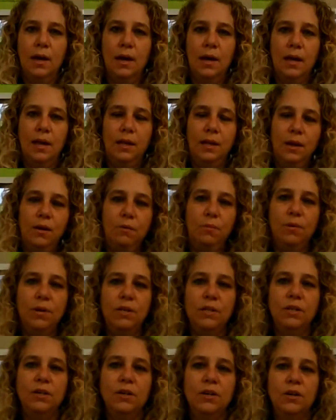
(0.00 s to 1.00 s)
Hello,
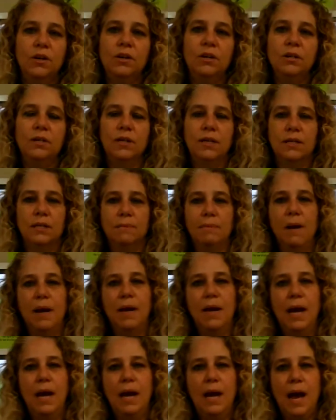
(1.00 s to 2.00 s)
boys and girls. It's
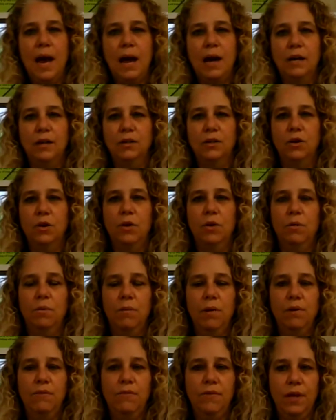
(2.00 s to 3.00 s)
Monday,
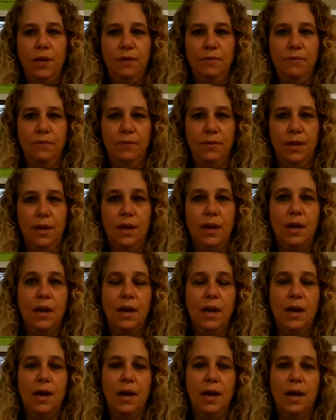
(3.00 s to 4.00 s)
October 5th,
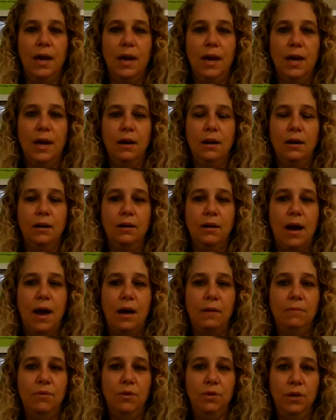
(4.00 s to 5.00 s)
and
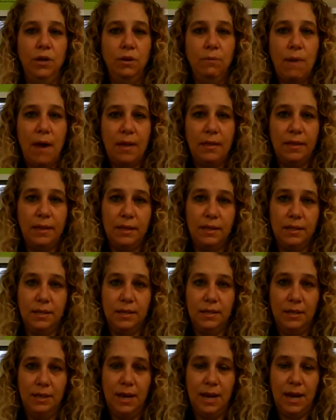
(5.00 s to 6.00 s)
I'm doing your math lesson
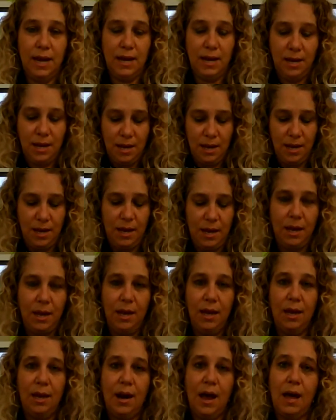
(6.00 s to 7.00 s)
today.
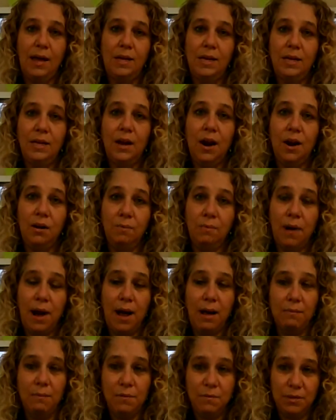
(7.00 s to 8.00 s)
And I did our
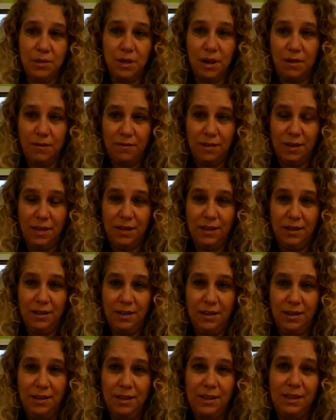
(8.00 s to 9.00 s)
problem solving
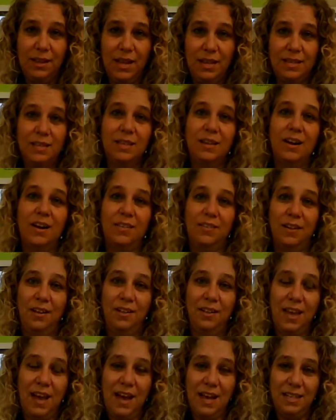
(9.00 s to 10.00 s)
lesson on the
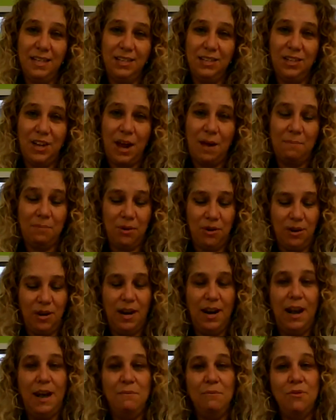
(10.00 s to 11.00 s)
last chapter,
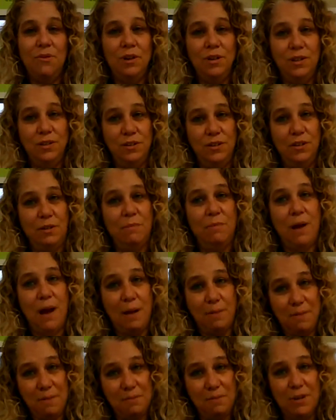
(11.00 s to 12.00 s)
and I'm going to do the
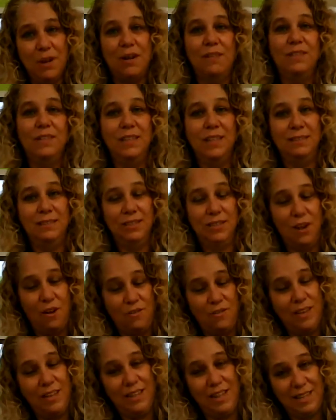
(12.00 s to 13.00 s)
problem
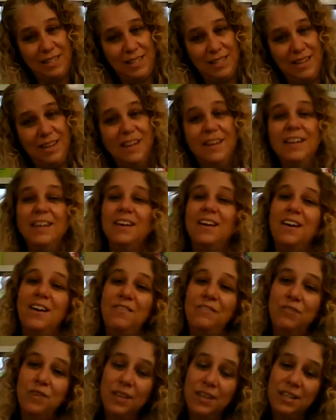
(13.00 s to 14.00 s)
solving lesson
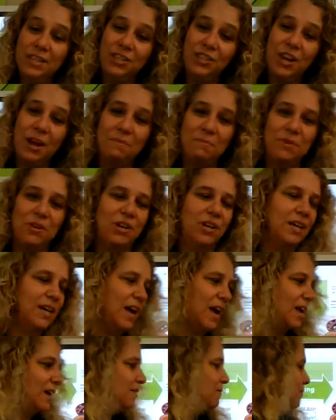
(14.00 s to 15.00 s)
for this chapter again.